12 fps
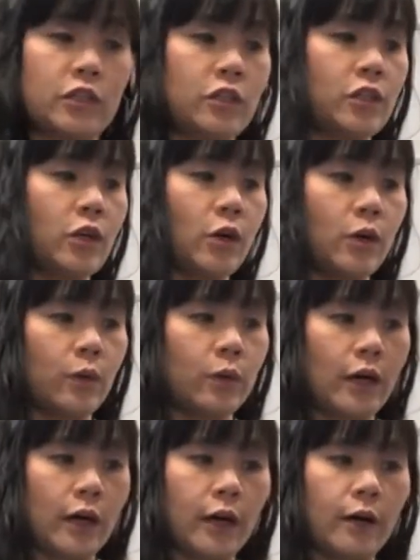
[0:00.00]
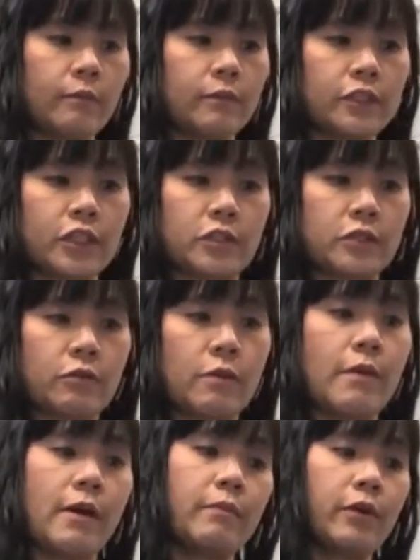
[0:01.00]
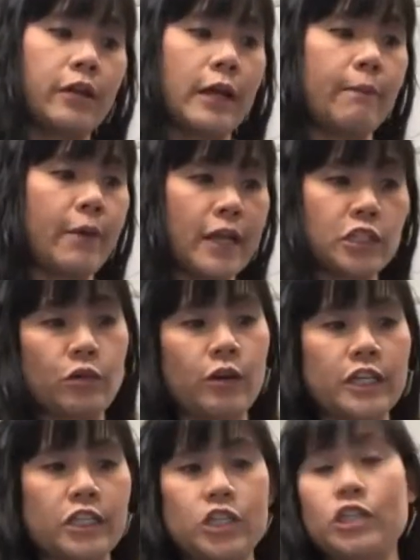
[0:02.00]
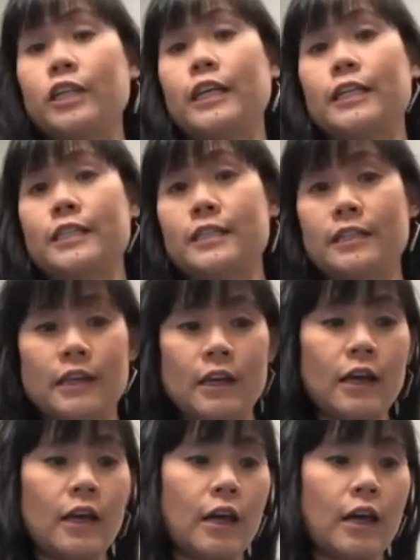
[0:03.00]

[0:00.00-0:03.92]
So um, just remember that pasteurization is